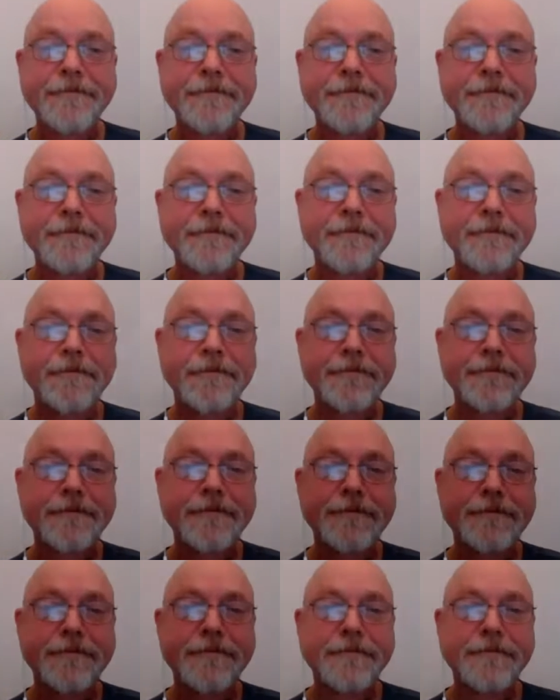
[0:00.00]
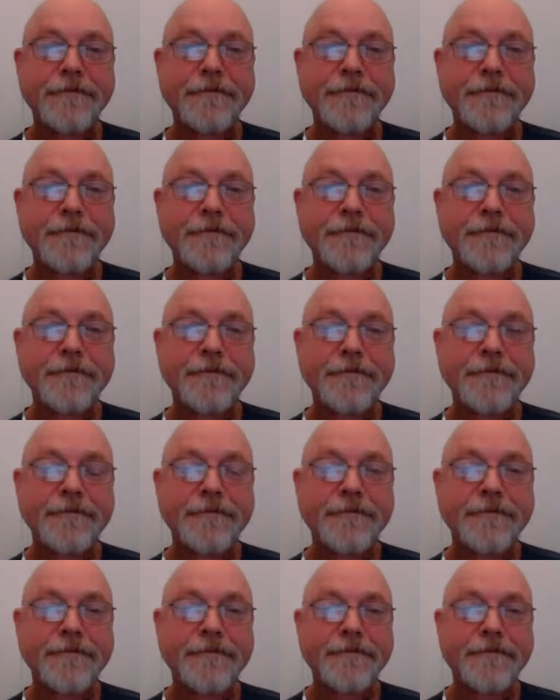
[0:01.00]
That's exactly it. Setting
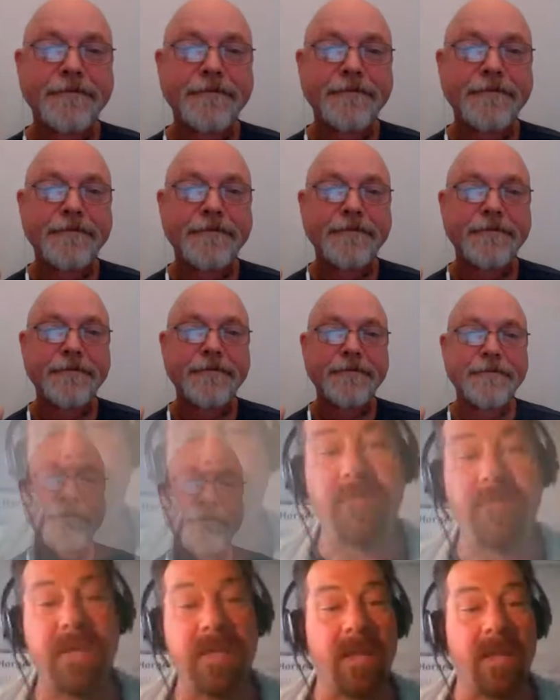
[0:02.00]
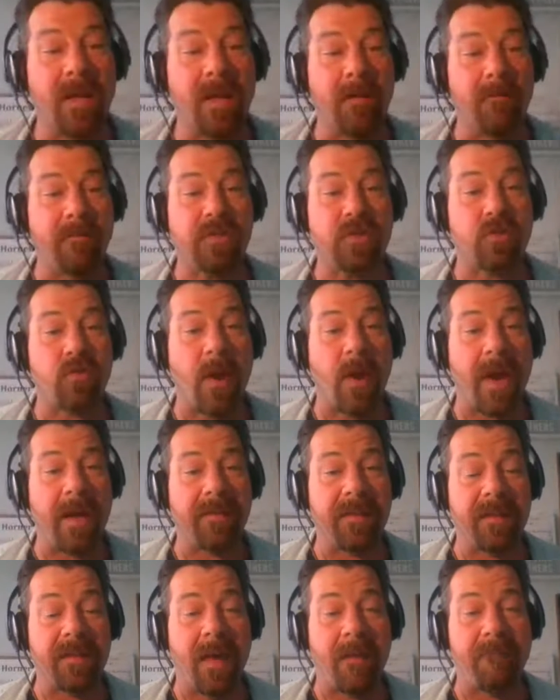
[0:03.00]
yourself up and in that feeling of
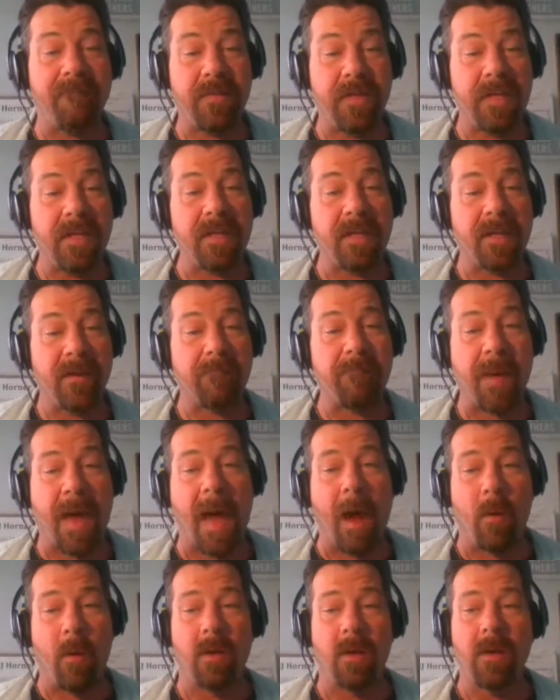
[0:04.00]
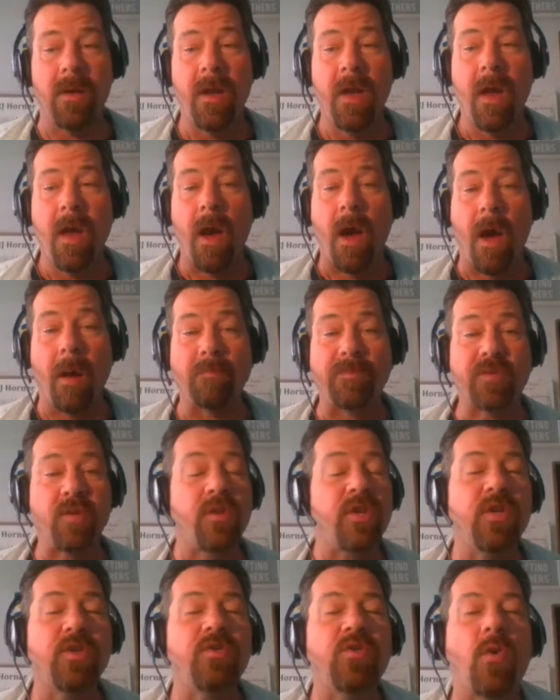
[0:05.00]
strength and that feeling of power, so
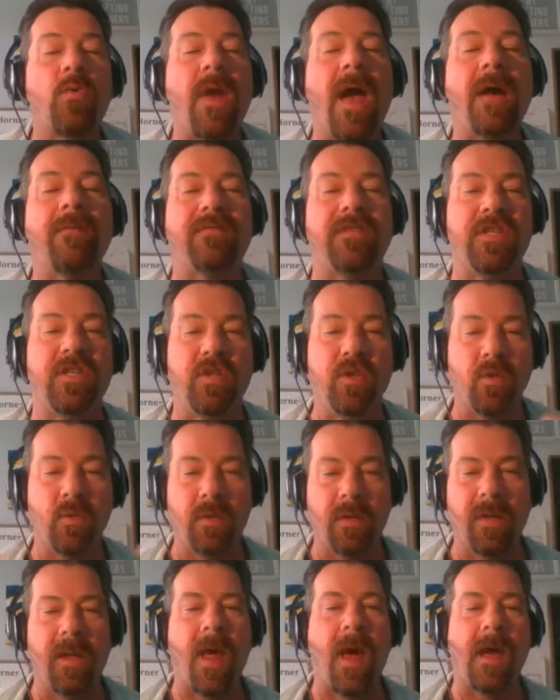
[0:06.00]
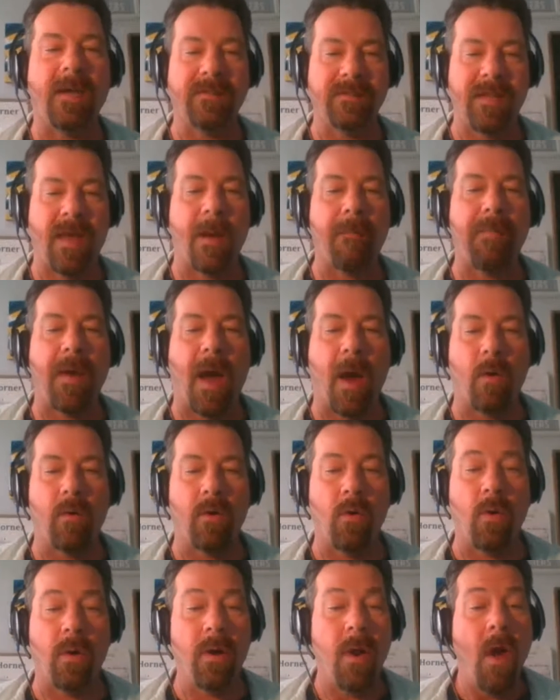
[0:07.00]
that you don't have to utilize that power
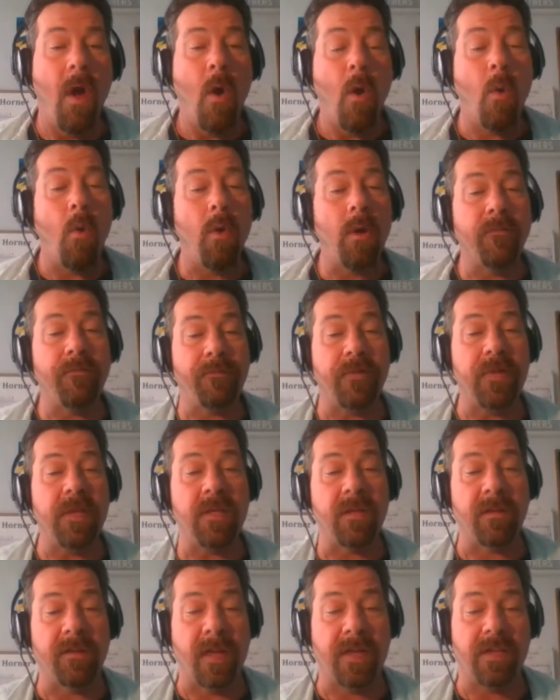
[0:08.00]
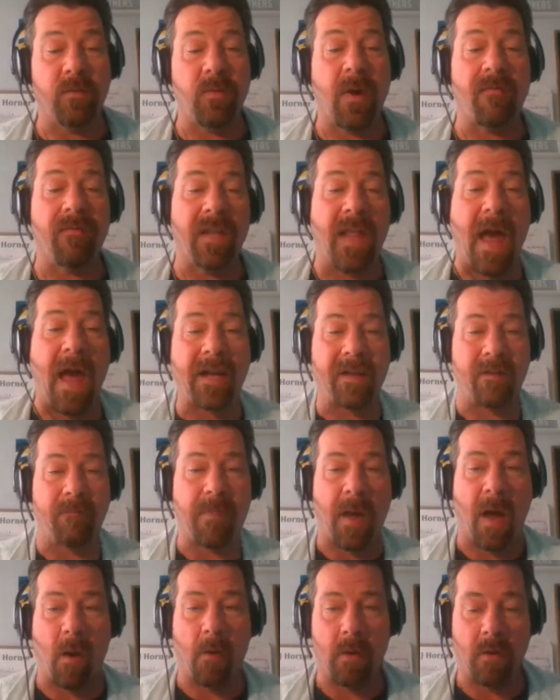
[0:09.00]
or feel like you have a lack of
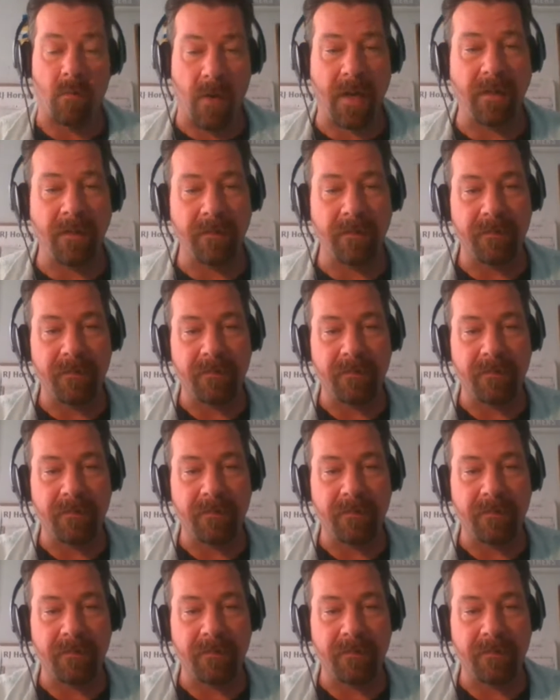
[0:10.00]
power, right?